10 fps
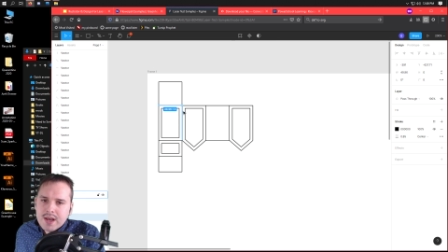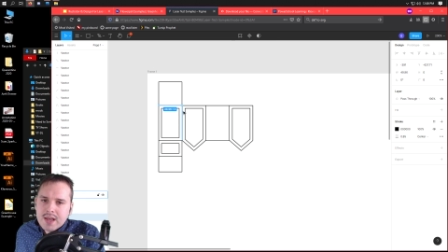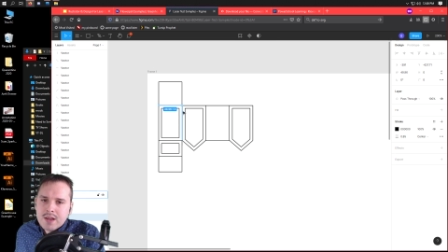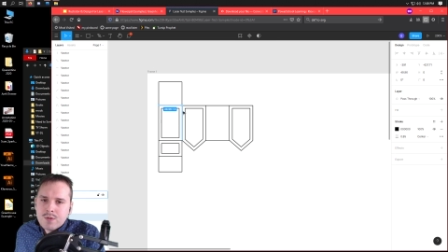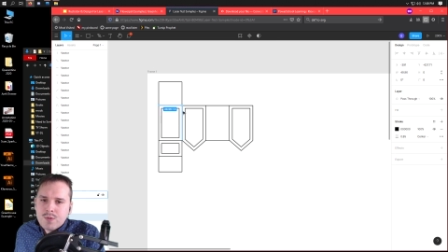
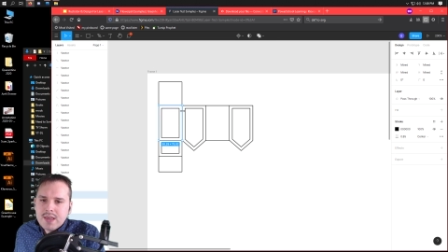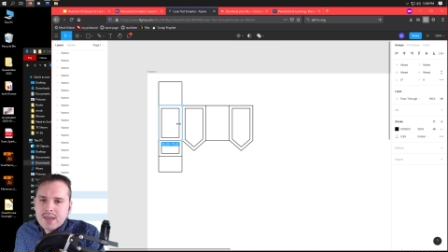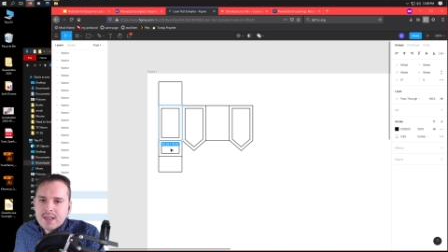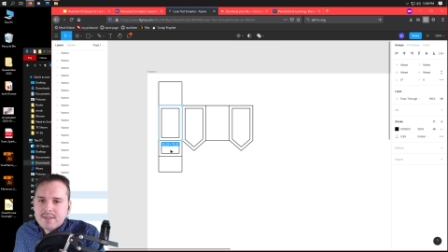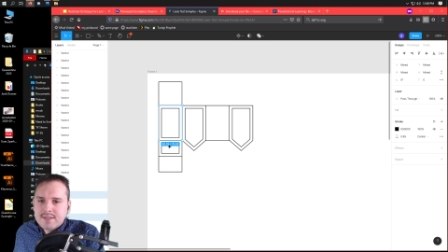and we
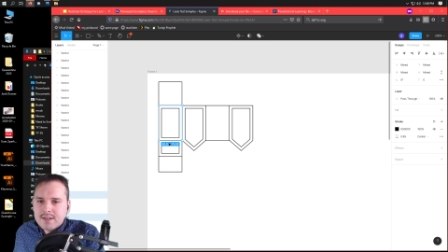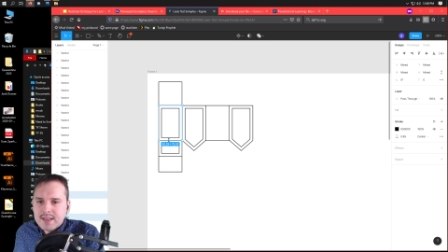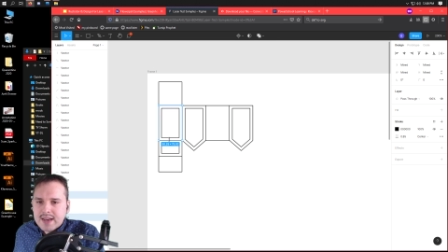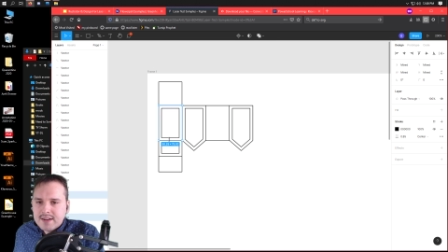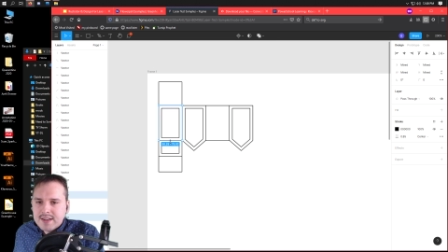can
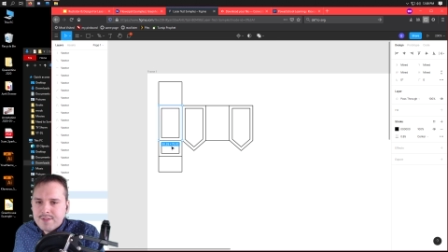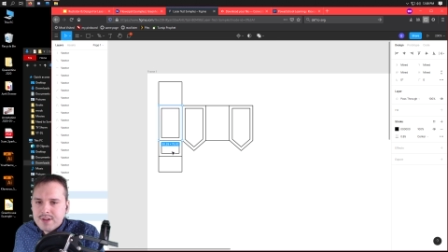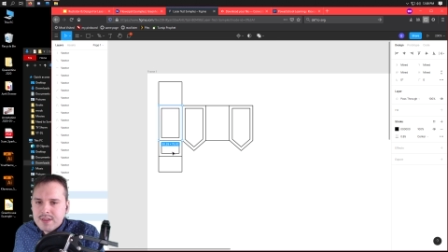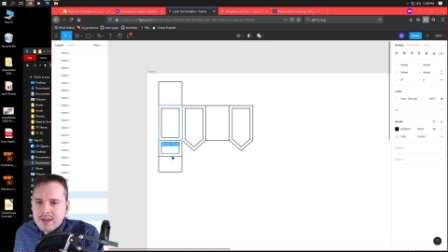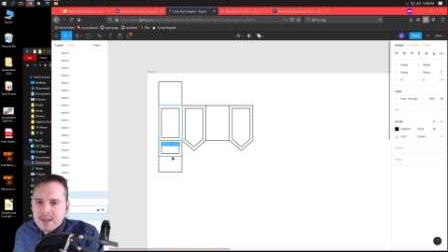select
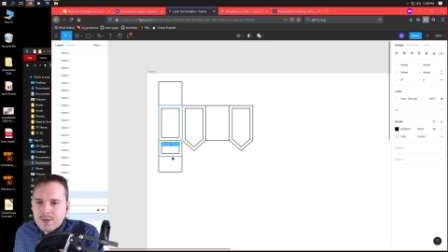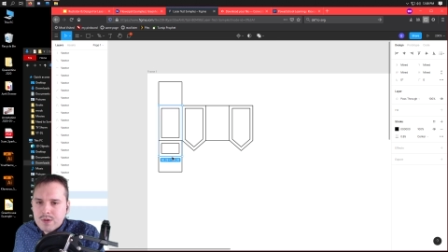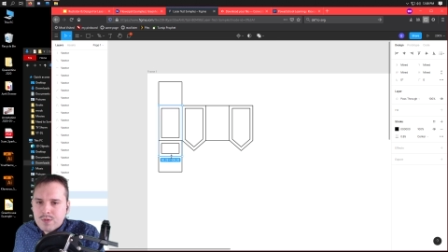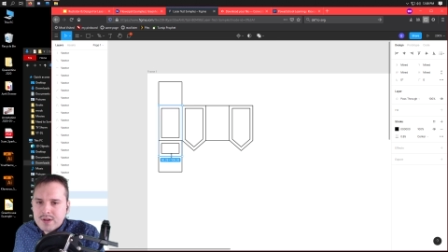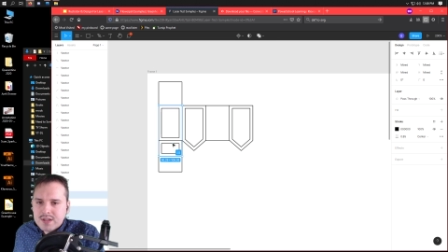everything that we
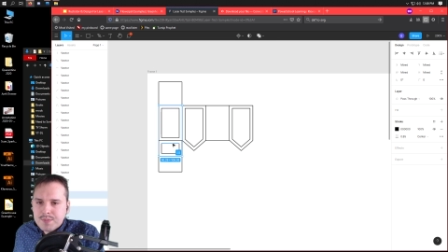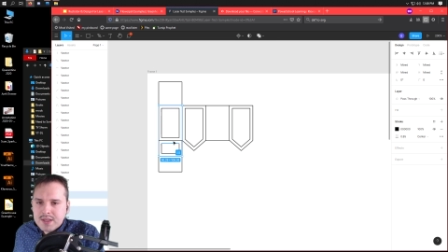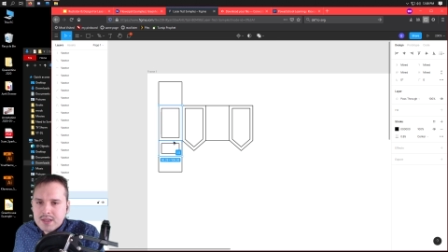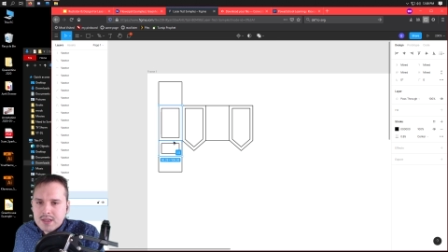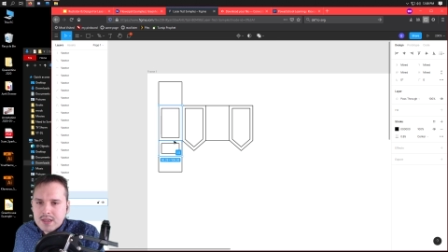want to
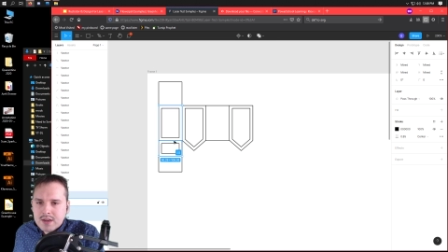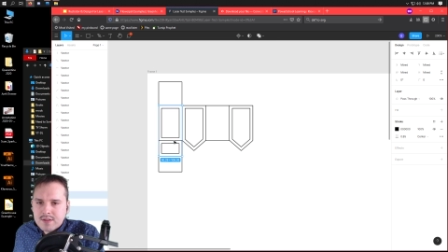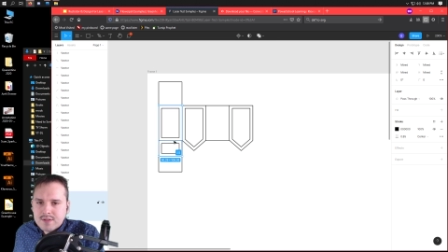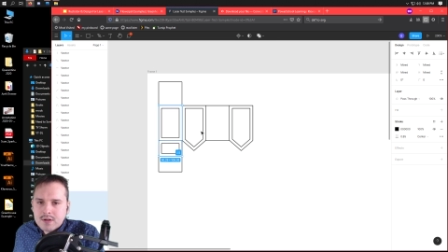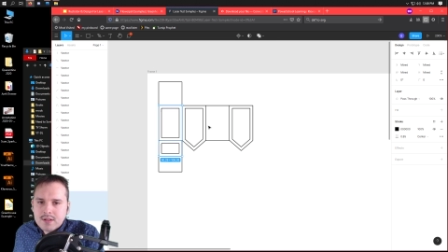be in a
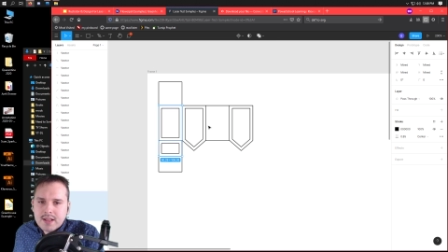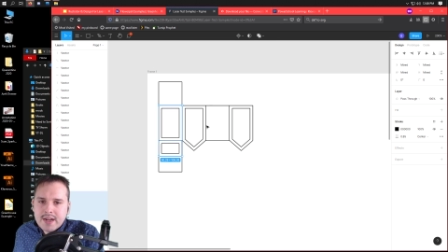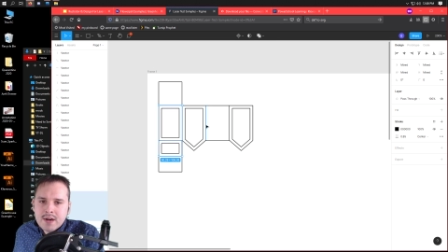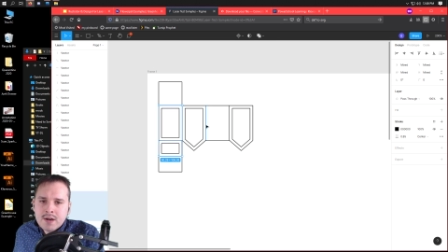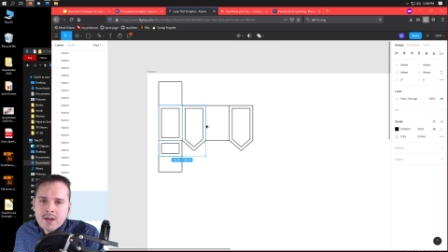certain
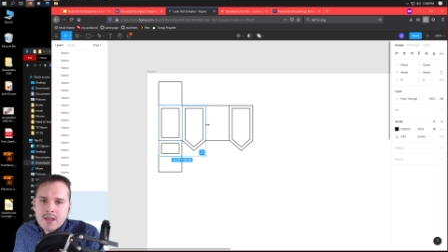layer.